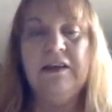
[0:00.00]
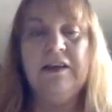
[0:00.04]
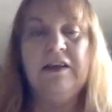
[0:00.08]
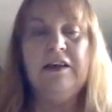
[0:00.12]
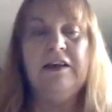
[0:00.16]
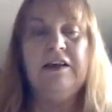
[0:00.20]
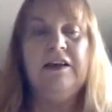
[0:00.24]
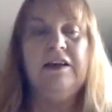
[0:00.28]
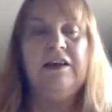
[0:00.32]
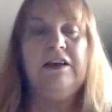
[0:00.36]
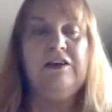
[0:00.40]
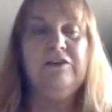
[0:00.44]

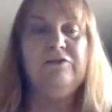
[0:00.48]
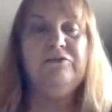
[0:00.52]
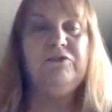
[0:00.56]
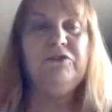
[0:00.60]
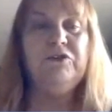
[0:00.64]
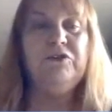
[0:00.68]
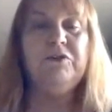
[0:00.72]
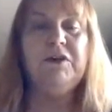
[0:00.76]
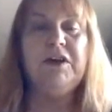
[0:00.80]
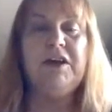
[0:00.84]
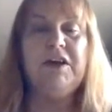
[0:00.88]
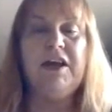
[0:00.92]
If
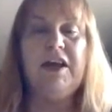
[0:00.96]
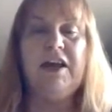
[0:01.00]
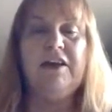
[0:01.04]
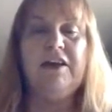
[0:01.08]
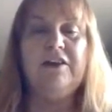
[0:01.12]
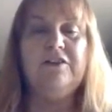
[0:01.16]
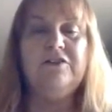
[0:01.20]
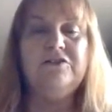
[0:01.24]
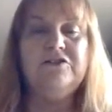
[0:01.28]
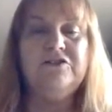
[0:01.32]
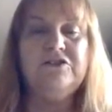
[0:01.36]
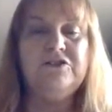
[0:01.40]
you
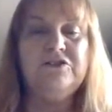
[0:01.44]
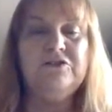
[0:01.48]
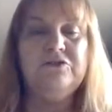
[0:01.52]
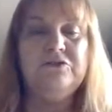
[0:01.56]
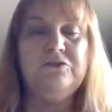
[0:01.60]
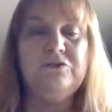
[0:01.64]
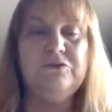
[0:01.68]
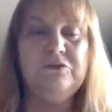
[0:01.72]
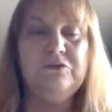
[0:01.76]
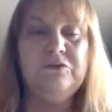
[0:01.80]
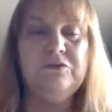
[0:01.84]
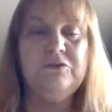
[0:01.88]
can't
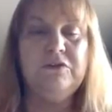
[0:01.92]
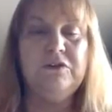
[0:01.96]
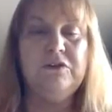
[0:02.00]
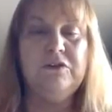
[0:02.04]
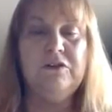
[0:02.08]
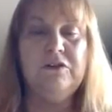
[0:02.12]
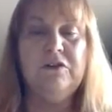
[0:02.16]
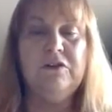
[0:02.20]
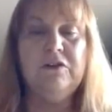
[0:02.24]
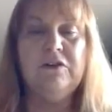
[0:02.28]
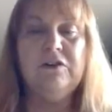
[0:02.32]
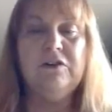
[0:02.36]
do
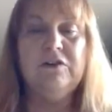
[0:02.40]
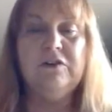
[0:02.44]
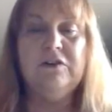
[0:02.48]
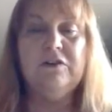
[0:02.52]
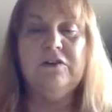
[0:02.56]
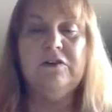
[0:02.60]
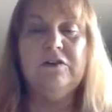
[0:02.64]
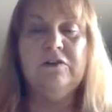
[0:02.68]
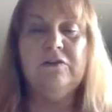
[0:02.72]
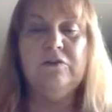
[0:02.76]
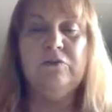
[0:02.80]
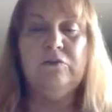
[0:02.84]

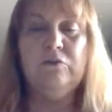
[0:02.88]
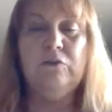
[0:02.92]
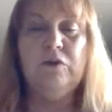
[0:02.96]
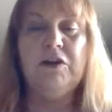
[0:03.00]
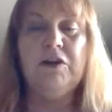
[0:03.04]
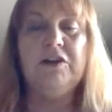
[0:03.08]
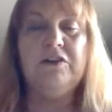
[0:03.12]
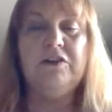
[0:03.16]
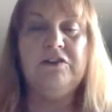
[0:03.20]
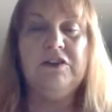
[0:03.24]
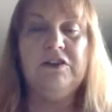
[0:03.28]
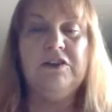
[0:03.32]

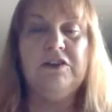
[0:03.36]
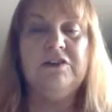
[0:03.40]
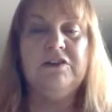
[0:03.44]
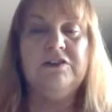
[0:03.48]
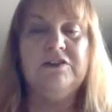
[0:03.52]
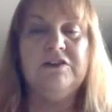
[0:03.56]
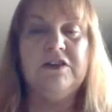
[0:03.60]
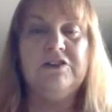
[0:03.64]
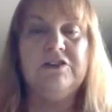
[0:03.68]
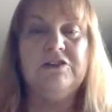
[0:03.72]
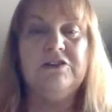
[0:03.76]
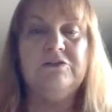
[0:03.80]
one of these,
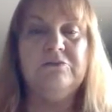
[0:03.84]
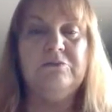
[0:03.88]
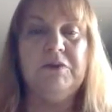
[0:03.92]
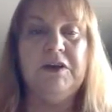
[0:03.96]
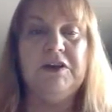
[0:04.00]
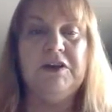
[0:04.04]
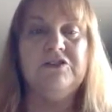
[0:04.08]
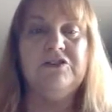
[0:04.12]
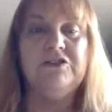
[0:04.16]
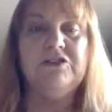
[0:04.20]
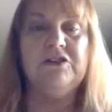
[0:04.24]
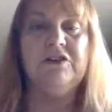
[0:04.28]
I should
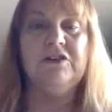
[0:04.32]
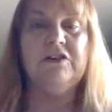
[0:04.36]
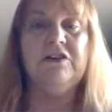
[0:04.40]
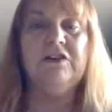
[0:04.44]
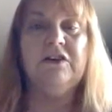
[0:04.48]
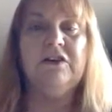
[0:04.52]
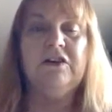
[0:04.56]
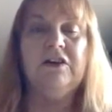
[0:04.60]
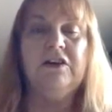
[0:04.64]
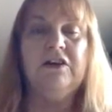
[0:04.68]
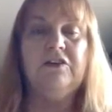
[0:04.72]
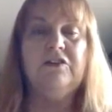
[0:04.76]
mention,
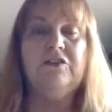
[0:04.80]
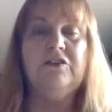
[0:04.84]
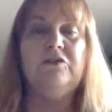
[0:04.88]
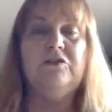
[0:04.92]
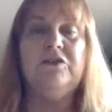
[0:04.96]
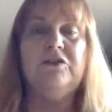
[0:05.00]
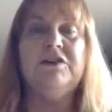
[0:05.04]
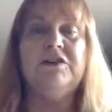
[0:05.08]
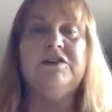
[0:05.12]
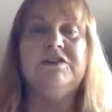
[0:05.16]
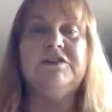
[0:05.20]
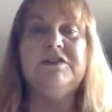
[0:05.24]

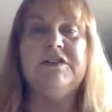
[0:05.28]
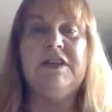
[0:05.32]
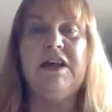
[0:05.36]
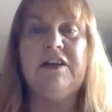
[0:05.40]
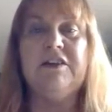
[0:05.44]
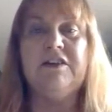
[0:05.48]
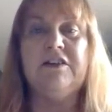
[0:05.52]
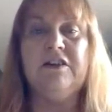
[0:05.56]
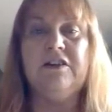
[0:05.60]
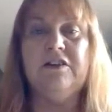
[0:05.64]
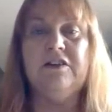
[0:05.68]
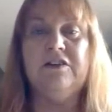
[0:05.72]
there is
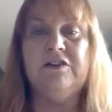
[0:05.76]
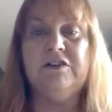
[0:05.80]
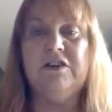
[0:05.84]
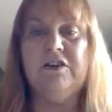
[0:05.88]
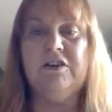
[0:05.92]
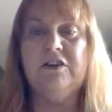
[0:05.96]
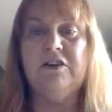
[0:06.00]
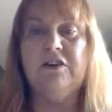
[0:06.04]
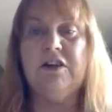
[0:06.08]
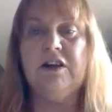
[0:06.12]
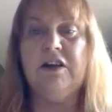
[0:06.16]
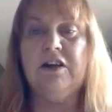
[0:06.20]
that
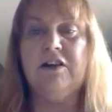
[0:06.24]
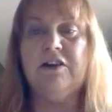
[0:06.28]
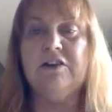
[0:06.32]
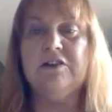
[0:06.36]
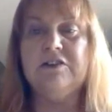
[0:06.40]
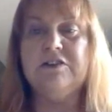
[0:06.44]
culinary arts